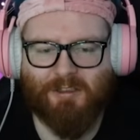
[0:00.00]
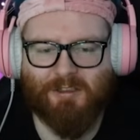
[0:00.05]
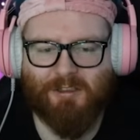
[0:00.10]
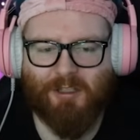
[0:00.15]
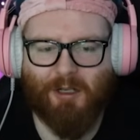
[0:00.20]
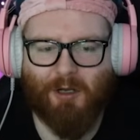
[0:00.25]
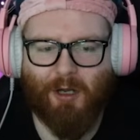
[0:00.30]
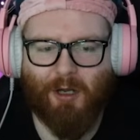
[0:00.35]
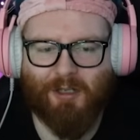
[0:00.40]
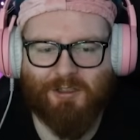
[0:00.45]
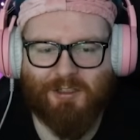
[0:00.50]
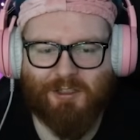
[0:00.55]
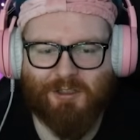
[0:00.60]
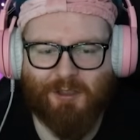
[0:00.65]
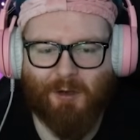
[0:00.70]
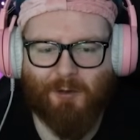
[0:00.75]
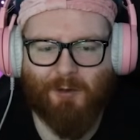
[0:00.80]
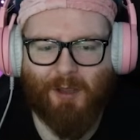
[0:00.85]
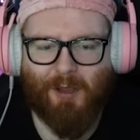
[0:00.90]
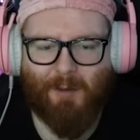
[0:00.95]
I didn't
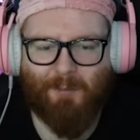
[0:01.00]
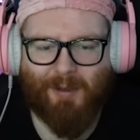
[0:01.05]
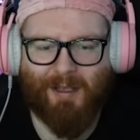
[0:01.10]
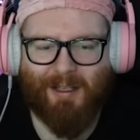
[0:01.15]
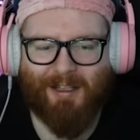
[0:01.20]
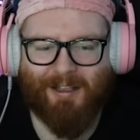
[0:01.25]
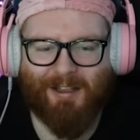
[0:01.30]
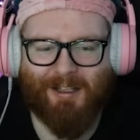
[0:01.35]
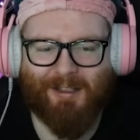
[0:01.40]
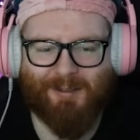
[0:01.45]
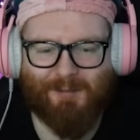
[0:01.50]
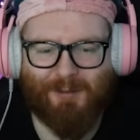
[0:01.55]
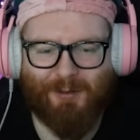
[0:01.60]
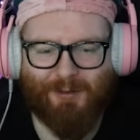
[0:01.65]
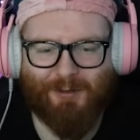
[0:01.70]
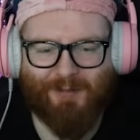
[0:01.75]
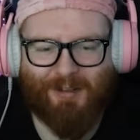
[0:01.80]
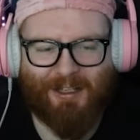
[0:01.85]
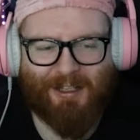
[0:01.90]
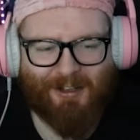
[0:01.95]
know that pick in this
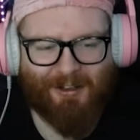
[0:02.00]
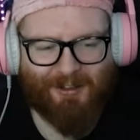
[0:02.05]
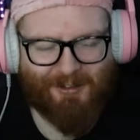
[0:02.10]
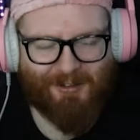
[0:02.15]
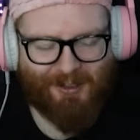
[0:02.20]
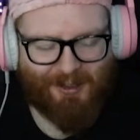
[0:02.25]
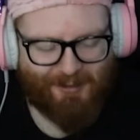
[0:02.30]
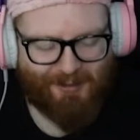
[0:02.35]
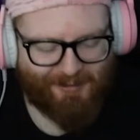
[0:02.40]
movie. Oh, no.